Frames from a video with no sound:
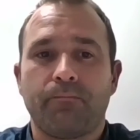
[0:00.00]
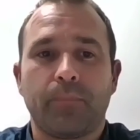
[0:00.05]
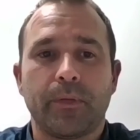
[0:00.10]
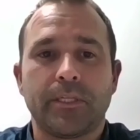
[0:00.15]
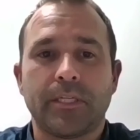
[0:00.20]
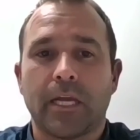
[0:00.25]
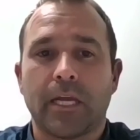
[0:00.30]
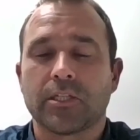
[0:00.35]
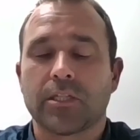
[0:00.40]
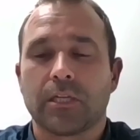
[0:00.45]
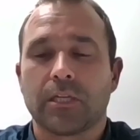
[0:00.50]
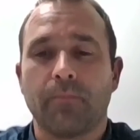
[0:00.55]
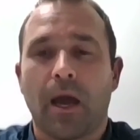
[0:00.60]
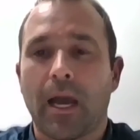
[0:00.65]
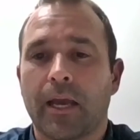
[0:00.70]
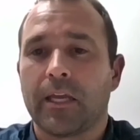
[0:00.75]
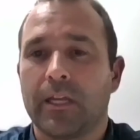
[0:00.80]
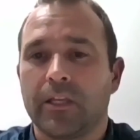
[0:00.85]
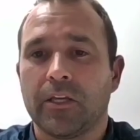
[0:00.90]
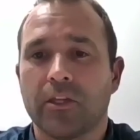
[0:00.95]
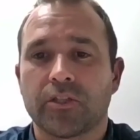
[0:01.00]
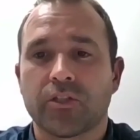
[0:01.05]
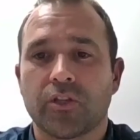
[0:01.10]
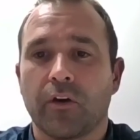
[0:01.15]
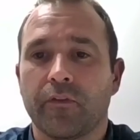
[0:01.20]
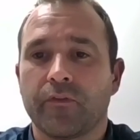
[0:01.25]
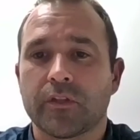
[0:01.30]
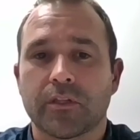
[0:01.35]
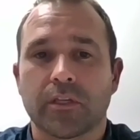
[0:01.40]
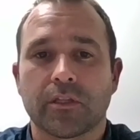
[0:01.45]
potentially marketing
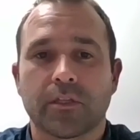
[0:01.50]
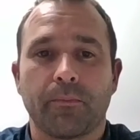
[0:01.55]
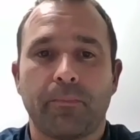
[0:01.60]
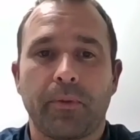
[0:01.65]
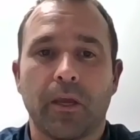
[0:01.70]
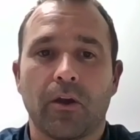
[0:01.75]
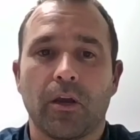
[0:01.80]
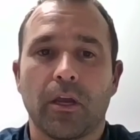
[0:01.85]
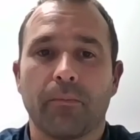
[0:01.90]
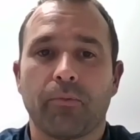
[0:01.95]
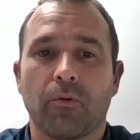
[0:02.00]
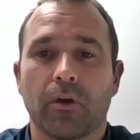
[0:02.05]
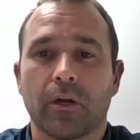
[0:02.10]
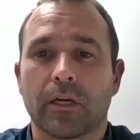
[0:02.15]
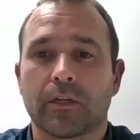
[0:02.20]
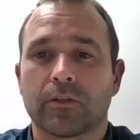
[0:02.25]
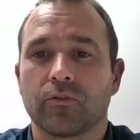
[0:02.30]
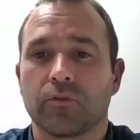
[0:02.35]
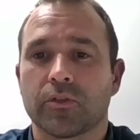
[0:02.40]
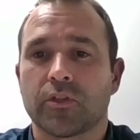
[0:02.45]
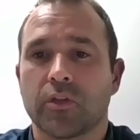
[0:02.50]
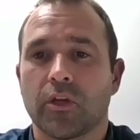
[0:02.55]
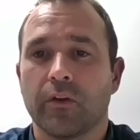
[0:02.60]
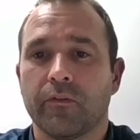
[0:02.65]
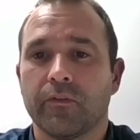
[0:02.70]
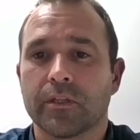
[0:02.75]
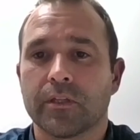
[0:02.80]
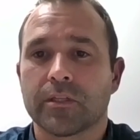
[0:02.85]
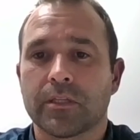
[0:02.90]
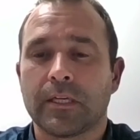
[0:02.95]
yourself as a superior product or
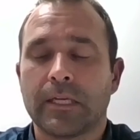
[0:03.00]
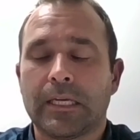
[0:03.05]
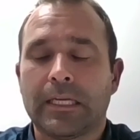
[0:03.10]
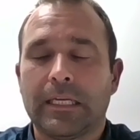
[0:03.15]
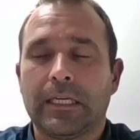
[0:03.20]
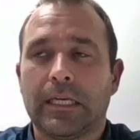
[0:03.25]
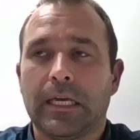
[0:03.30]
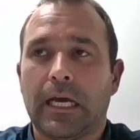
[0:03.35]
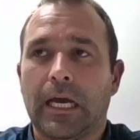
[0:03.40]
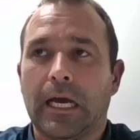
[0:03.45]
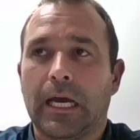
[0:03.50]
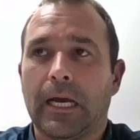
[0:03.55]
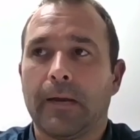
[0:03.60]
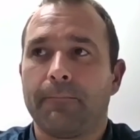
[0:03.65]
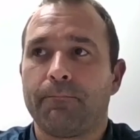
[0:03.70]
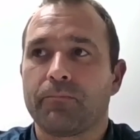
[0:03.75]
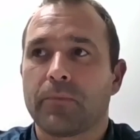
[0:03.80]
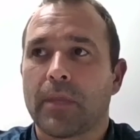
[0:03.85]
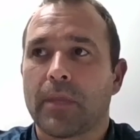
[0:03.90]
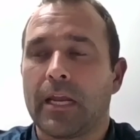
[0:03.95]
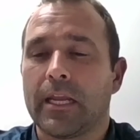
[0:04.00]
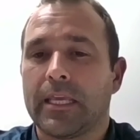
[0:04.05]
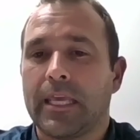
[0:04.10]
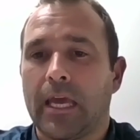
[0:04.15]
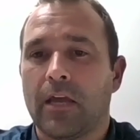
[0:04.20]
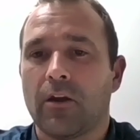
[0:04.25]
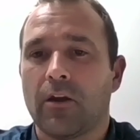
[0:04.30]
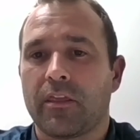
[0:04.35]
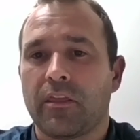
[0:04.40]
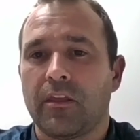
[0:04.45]
service. And
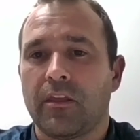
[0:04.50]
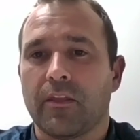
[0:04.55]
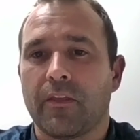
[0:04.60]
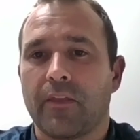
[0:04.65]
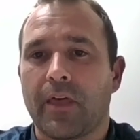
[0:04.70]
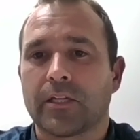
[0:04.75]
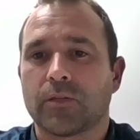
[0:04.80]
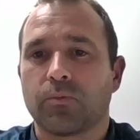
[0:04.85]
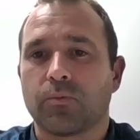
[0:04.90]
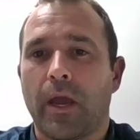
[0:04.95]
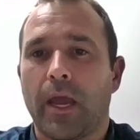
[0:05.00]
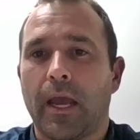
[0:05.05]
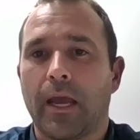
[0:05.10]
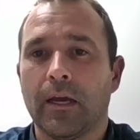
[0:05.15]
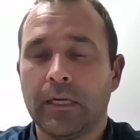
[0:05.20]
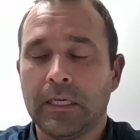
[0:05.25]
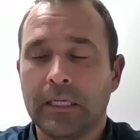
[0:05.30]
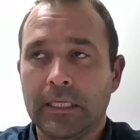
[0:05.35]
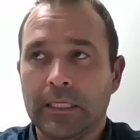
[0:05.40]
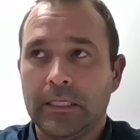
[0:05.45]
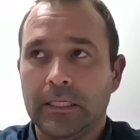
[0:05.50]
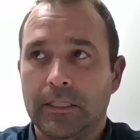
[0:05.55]
again, I think that's where,